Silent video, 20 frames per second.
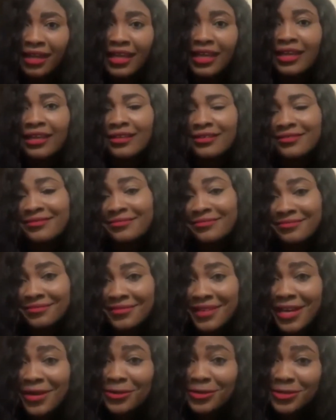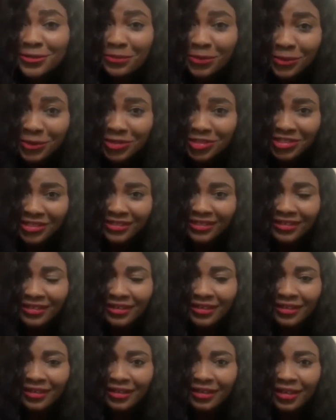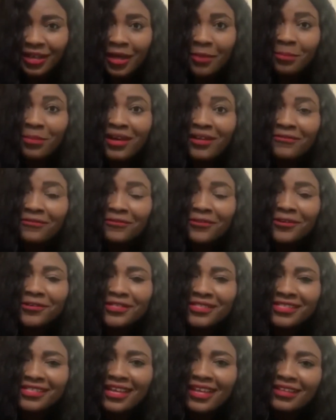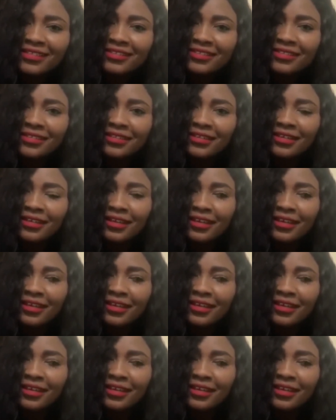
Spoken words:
And I was pushing. My first set